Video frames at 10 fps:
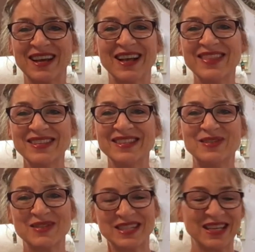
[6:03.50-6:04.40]
This is
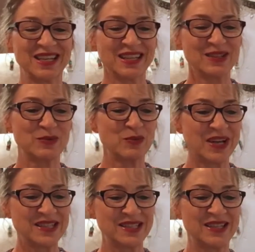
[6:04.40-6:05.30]
ridiculous,
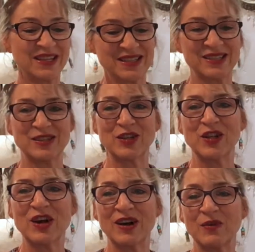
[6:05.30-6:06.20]
racing against the
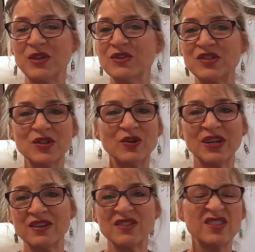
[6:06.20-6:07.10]
clock. When you're sewing,
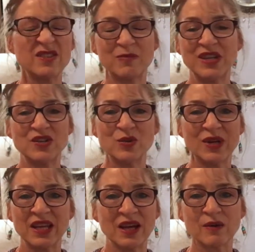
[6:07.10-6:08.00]
you shouldn't be doing
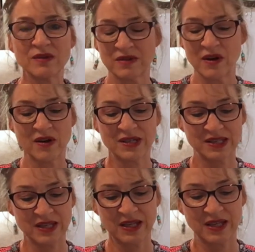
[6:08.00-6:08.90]
that,
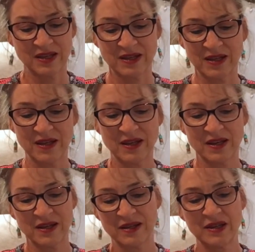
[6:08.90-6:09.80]
honestly.
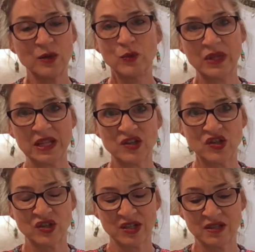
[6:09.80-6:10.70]
You really
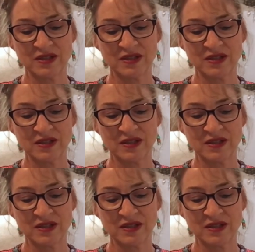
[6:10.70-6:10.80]
shouldn't.